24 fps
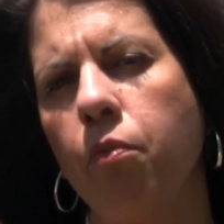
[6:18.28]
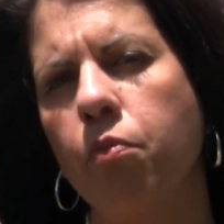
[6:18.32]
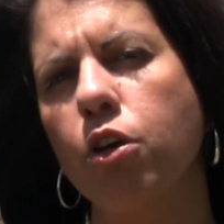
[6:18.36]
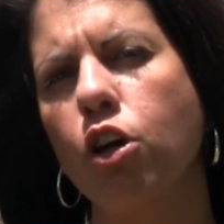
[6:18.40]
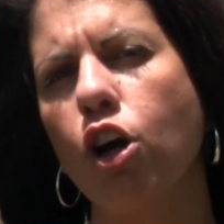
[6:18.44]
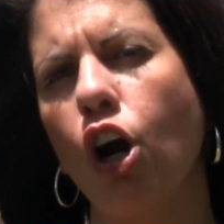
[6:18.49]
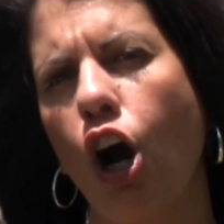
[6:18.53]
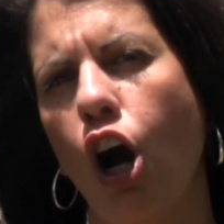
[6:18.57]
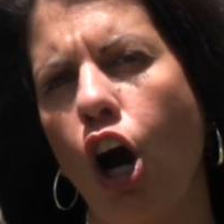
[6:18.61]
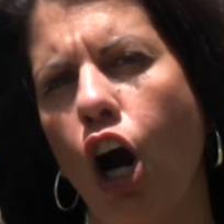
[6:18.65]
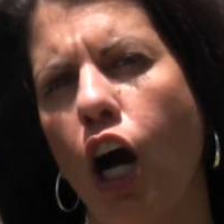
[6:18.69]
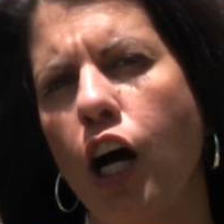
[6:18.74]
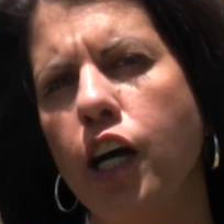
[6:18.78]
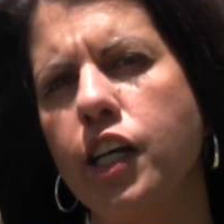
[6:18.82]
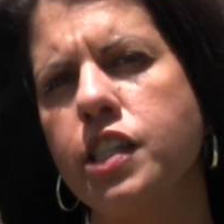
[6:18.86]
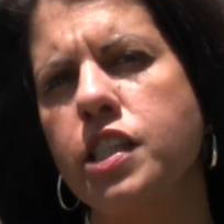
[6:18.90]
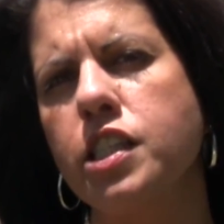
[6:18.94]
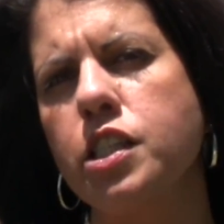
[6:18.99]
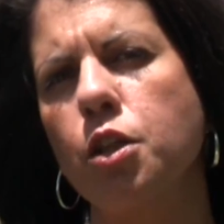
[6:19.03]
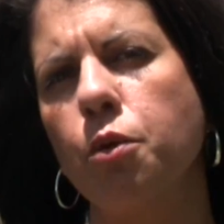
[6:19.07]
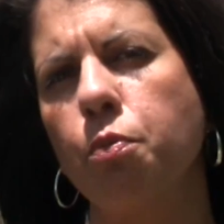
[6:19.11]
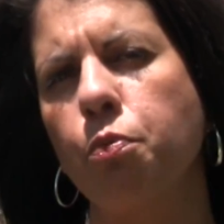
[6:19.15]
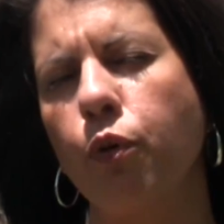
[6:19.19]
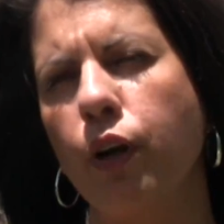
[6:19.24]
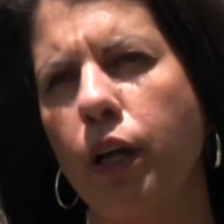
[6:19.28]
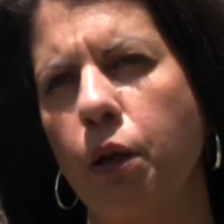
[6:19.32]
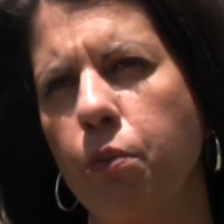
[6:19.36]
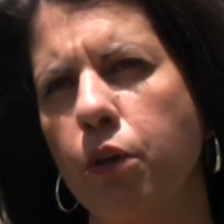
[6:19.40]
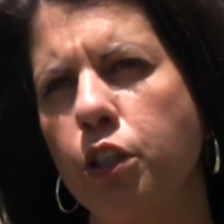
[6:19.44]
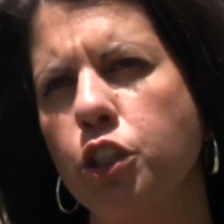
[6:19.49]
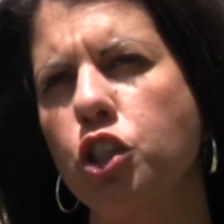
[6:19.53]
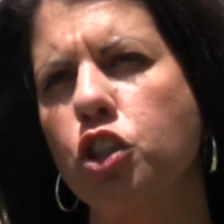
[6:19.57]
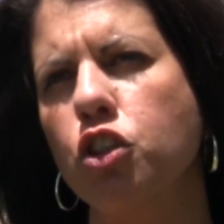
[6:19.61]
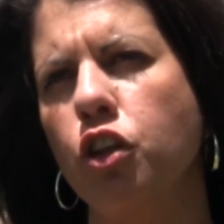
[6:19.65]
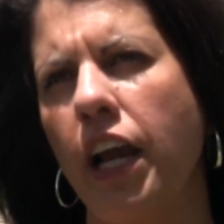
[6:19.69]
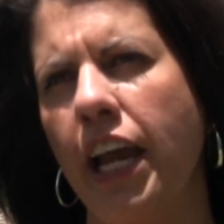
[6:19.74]
cause the
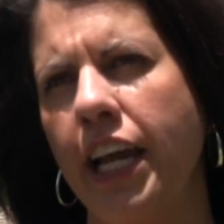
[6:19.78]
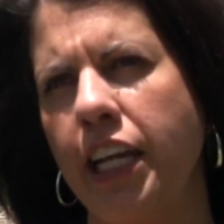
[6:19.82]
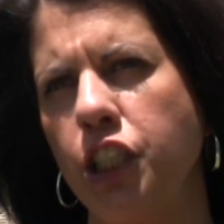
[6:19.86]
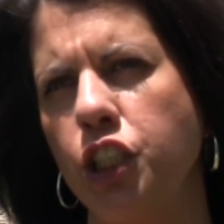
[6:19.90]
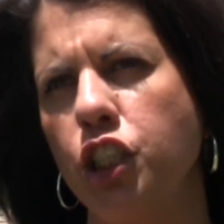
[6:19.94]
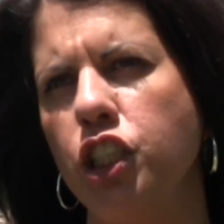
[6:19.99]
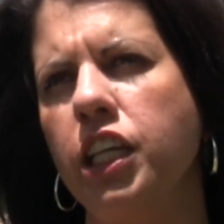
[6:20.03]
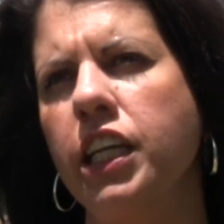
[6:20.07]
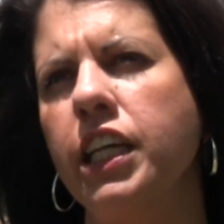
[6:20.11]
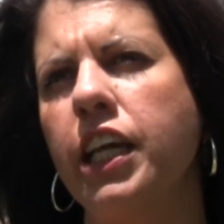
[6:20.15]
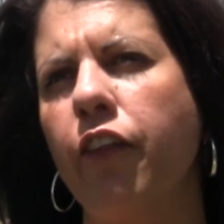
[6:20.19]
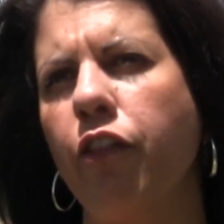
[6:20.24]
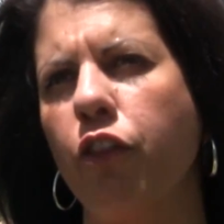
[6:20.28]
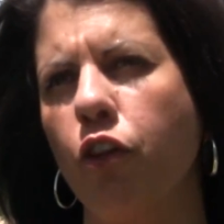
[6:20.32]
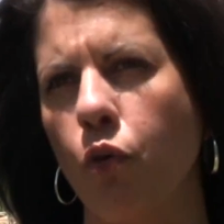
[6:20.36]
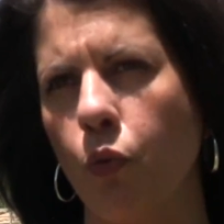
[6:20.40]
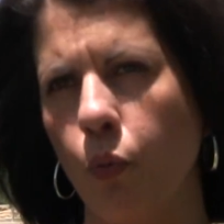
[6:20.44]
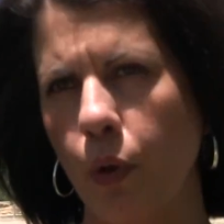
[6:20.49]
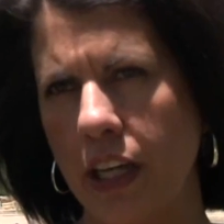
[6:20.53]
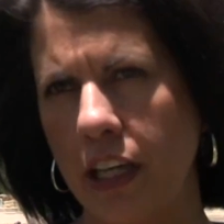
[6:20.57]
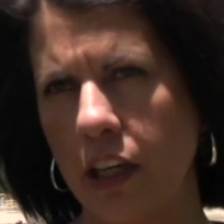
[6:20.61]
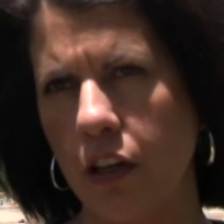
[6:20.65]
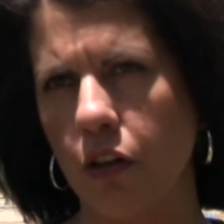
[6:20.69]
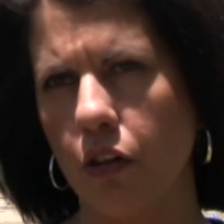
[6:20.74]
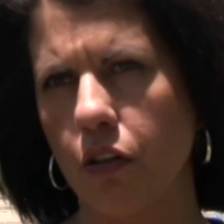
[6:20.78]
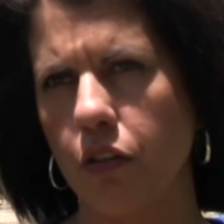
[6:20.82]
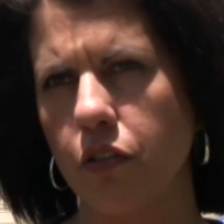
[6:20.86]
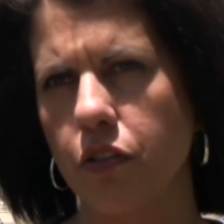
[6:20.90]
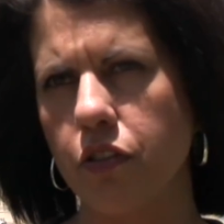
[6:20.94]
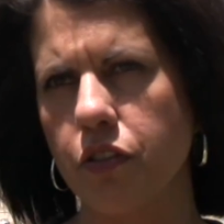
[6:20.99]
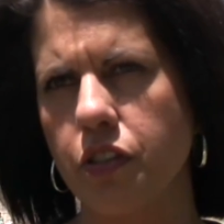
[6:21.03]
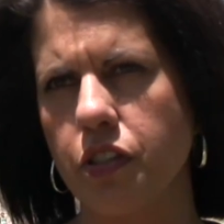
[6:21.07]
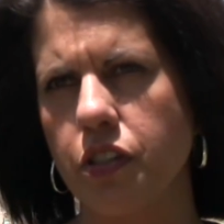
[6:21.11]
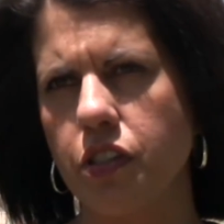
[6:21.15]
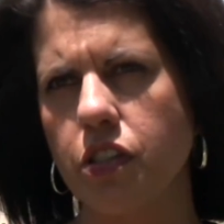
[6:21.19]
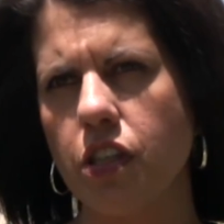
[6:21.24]
premature aging and the
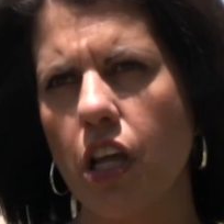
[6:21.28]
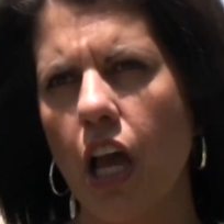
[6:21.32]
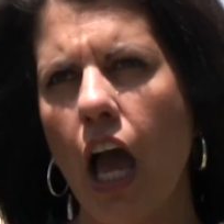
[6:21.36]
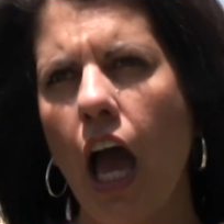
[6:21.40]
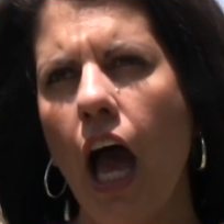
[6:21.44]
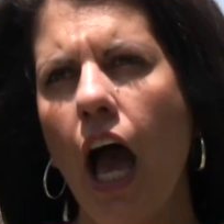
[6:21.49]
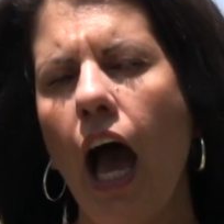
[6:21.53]
wrinkles.